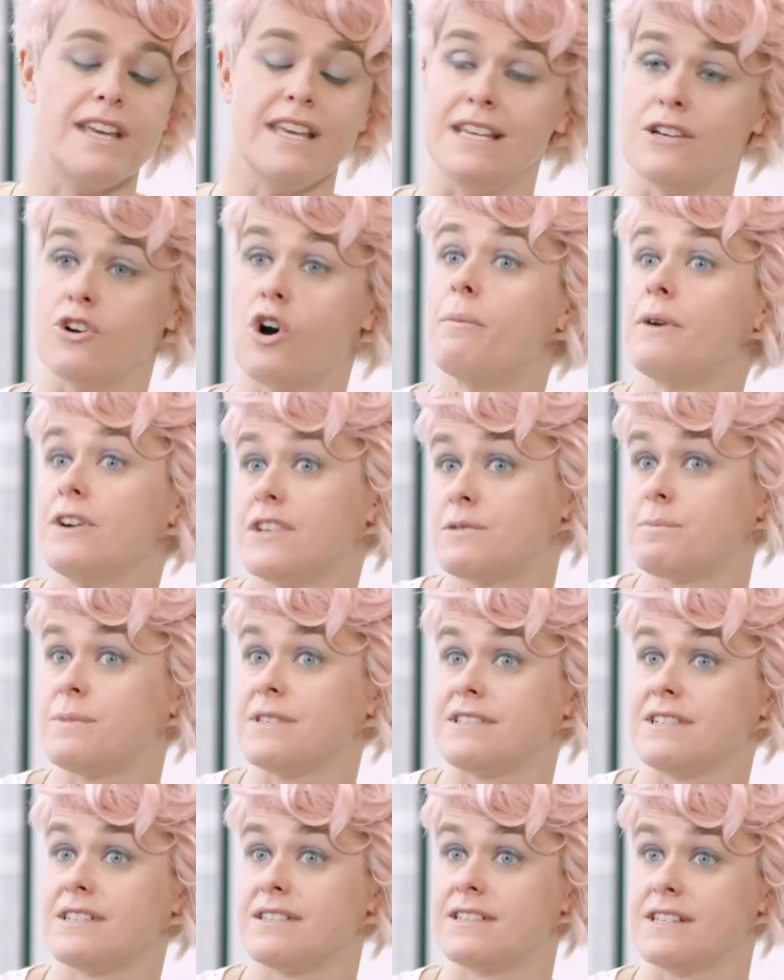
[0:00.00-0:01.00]
e-commerce
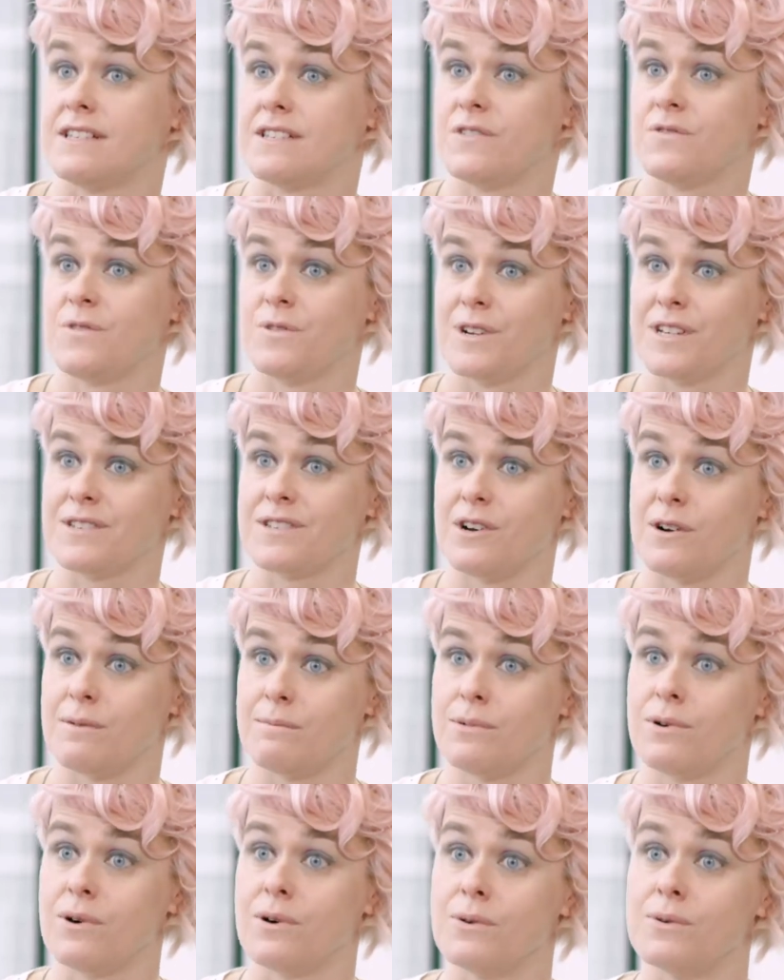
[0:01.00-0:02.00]
businesses, for
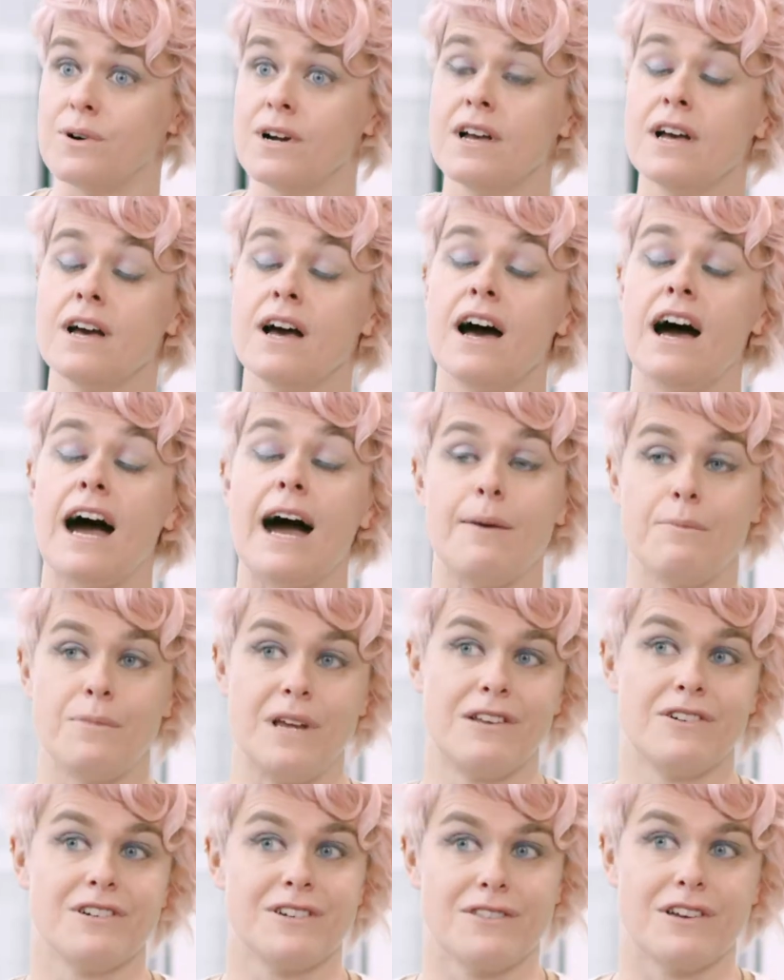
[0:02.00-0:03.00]
example, and
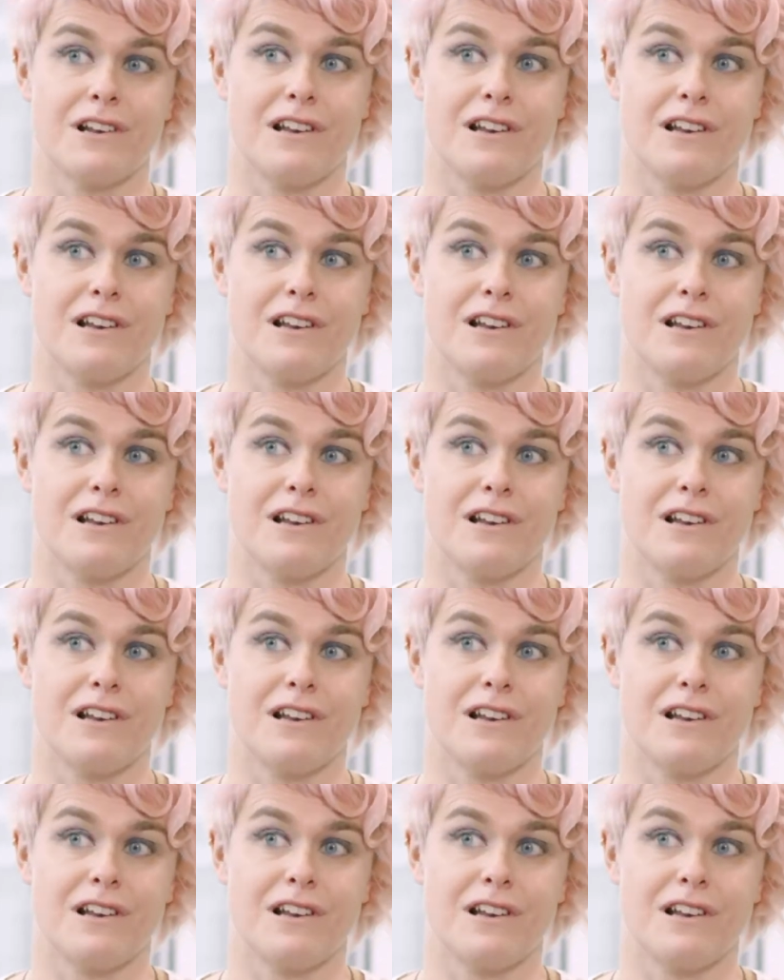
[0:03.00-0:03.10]
we look at the